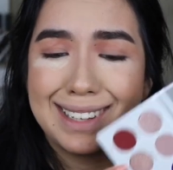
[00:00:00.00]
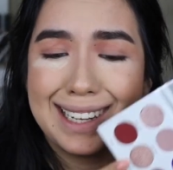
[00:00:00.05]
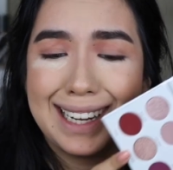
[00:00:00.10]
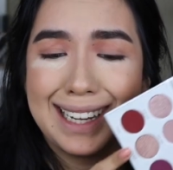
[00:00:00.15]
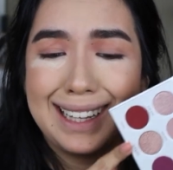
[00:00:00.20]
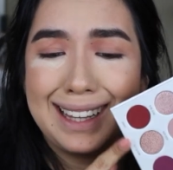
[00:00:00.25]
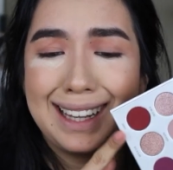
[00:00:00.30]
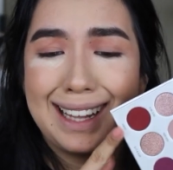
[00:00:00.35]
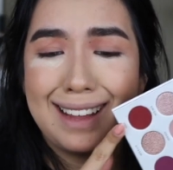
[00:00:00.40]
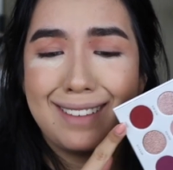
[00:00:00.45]

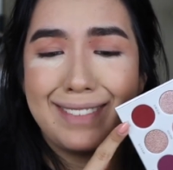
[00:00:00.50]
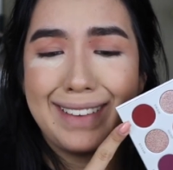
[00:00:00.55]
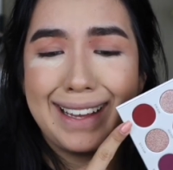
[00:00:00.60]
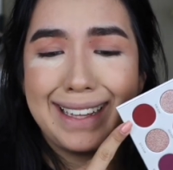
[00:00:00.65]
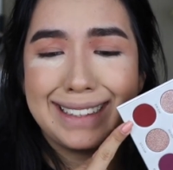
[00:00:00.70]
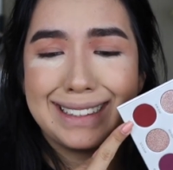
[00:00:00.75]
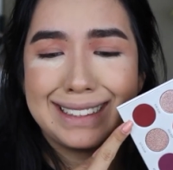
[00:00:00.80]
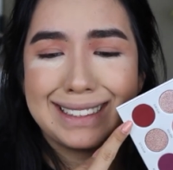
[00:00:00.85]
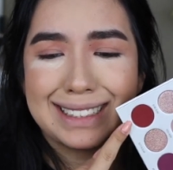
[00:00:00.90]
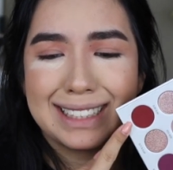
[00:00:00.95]
I love
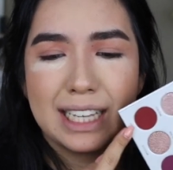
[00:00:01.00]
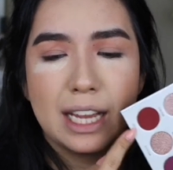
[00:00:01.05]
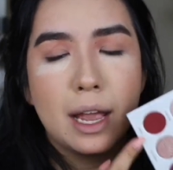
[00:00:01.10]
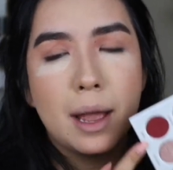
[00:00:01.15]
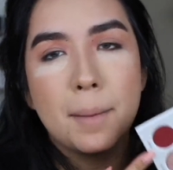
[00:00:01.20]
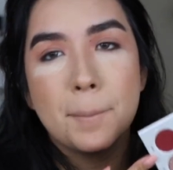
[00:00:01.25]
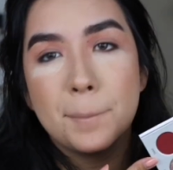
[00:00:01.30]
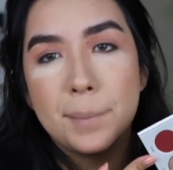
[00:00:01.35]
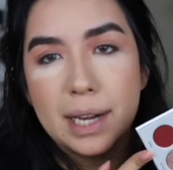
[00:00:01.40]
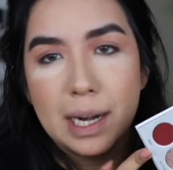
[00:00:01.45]
it.
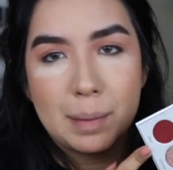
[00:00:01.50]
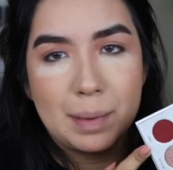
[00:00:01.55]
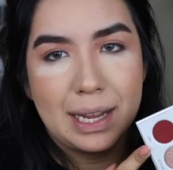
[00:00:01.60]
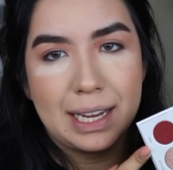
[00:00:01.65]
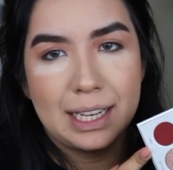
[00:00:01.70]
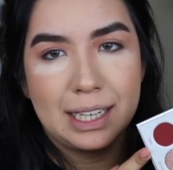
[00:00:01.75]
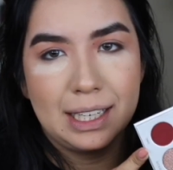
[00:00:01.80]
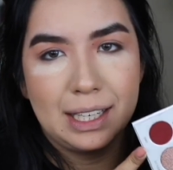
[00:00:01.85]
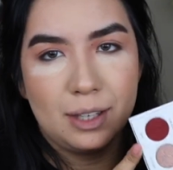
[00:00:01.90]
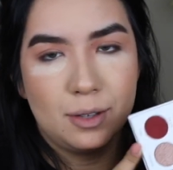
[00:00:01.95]
But I'm
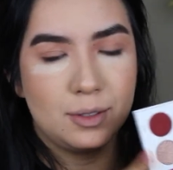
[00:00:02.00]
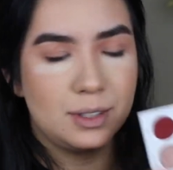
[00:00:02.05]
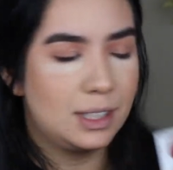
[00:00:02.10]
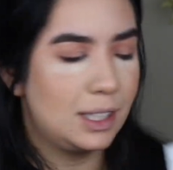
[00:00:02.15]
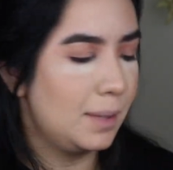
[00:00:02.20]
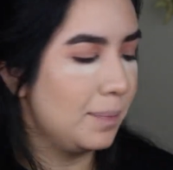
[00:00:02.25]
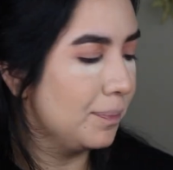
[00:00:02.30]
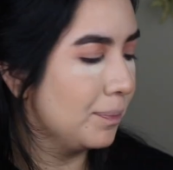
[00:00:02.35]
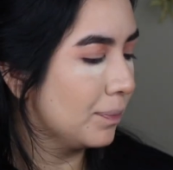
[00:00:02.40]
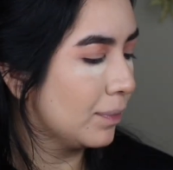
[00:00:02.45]
not going to use
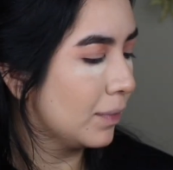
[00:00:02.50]
it.